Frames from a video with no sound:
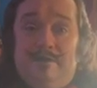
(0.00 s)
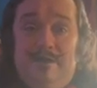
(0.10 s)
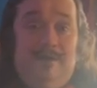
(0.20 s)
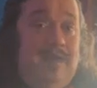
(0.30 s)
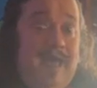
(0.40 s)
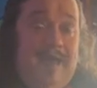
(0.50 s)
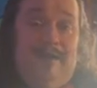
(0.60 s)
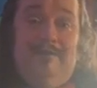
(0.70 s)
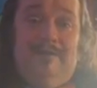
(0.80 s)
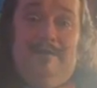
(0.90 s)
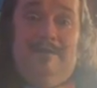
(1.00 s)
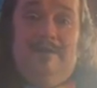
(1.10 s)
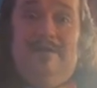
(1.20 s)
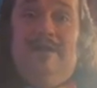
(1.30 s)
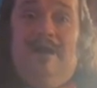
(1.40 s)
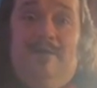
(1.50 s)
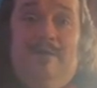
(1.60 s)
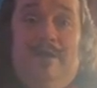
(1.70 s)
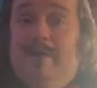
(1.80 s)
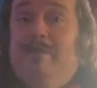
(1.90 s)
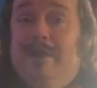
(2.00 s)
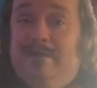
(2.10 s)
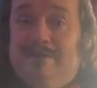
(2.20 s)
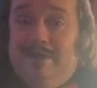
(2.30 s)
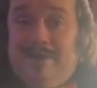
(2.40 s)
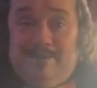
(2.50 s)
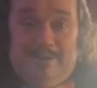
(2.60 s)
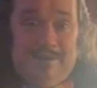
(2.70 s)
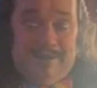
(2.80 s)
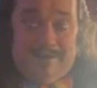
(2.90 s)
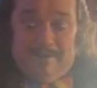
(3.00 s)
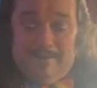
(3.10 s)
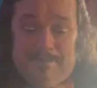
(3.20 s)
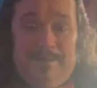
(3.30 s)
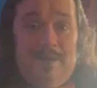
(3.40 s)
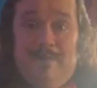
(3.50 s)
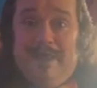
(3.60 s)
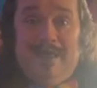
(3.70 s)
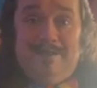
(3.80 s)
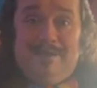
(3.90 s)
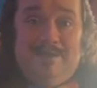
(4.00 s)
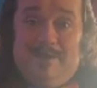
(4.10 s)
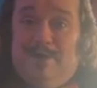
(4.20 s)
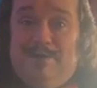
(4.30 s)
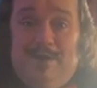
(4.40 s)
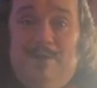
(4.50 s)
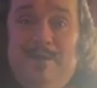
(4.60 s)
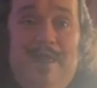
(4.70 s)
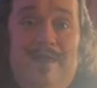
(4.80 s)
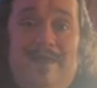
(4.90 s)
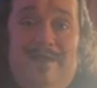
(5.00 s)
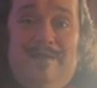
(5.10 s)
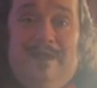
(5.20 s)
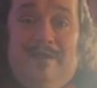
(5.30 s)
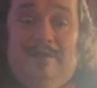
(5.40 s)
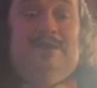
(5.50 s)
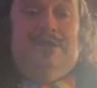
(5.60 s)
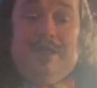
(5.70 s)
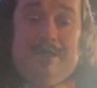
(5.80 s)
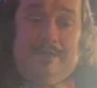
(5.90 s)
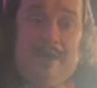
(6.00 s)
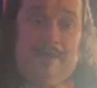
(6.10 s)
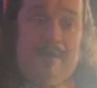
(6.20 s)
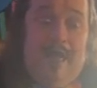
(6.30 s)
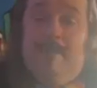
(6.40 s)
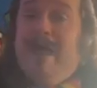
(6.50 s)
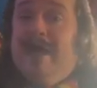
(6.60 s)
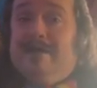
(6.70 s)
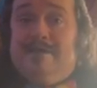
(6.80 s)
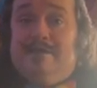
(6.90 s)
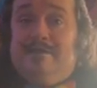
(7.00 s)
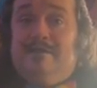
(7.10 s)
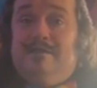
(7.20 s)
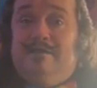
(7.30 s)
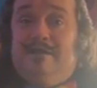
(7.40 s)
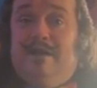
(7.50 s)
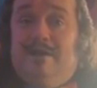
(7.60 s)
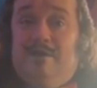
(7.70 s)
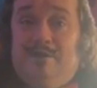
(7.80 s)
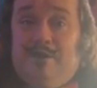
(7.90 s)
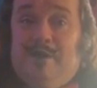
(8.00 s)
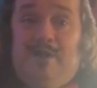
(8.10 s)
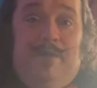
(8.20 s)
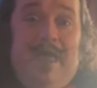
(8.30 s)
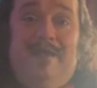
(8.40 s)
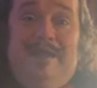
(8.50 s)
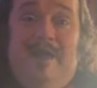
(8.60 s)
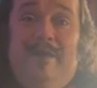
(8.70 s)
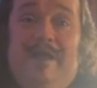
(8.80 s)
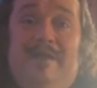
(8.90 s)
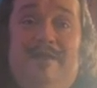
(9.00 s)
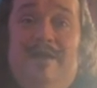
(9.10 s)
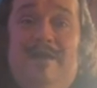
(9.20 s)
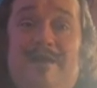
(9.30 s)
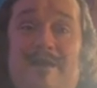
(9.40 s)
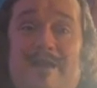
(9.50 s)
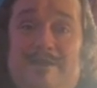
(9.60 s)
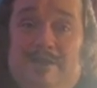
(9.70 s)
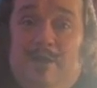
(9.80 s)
kid, Kat, and my middle child, awesome. Mackenzie, is also, she got MS during the pandemic. And so